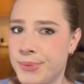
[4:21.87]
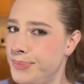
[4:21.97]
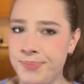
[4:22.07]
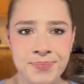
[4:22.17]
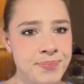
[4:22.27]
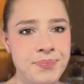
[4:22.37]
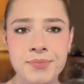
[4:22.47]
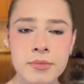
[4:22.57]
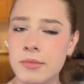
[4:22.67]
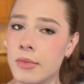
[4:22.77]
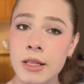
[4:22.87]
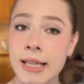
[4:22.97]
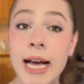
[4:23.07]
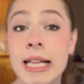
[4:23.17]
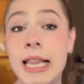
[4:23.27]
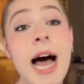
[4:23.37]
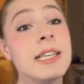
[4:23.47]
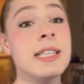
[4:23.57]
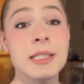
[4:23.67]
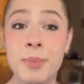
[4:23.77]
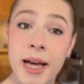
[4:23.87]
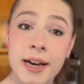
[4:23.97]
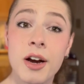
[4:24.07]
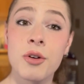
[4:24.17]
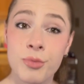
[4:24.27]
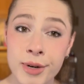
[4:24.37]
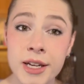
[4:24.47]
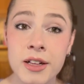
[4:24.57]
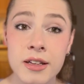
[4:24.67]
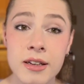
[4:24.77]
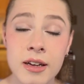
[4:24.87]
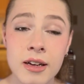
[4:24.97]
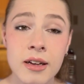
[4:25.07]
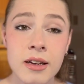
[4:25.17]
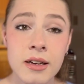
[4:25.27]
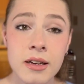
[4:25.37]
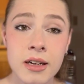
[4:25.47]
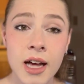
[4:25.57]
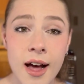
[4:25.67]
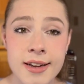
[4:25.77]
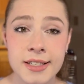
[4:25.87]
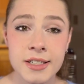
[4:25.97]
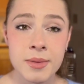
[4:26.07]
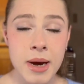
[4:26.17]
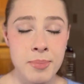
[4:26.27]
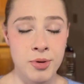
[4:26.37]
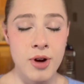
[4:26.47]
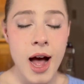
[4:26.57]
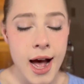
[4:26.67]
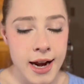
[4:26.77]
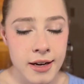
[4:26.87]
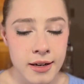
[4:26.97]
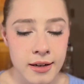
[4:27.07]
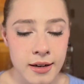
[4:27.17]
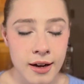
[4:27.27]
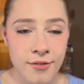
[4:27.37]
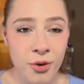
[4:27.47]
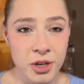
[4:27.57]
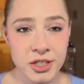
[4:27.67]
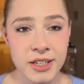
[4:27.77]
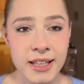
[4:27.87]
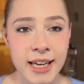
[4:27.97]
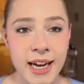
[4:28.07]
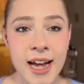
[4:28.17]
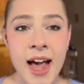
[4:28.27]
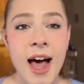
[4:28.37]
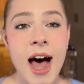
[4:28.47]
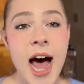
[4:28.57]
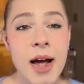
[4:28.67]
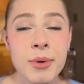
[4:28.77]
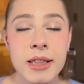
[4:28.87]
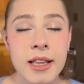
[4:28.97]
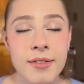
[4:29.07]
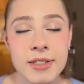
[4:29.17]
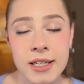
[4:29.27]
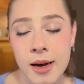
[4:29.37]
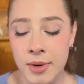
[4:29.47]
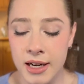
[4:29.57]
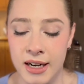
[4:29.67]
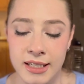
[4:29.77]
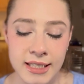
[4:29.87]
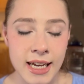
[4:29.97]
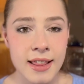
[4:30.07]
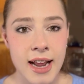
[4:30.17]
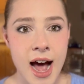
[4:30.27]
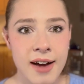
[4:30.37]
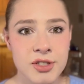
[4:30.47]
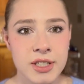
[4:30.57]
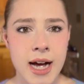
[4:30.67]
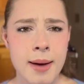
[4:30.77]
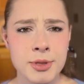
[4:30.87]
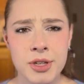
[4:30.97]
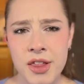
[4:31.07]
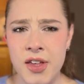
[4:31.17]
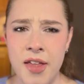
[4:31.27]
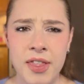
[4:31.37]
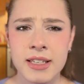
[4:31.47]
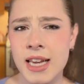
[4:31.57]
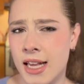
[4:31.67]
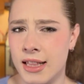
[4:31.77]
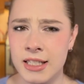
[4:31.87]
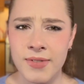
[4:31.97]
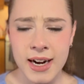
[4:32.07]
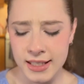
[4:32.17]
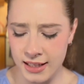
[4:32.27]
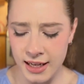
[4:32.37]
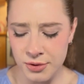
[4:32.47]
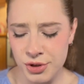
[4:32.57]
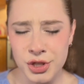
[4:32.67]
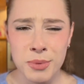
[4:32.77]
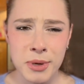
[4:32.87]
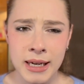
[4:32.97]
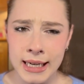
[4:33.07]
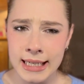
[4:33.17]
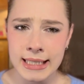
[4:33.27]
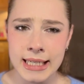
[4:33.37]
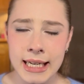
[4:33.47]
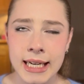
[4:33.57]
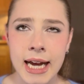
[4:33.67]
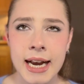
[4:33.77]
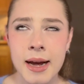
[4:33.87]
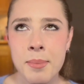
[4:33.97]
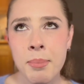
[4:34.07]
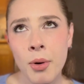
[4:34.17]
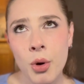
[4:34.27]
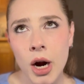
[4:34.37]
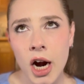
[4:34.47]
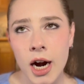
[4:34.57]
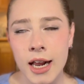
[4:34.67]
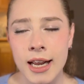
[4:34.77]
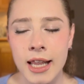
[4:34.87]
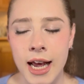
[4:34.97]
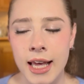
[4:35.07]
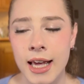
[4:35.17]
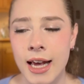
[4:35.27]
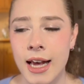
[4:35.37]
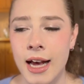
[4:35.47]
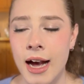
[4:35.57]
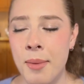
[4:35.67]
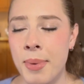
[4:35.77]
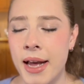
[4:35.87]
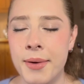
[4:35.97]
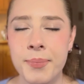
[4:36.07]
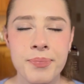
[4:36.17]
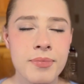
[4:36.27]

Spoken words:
That class has been a real cut to my pride. Unfortunately, I would love to come on here and say that I've just absolutely thought that taking this finance class was super easy and I'm bored and but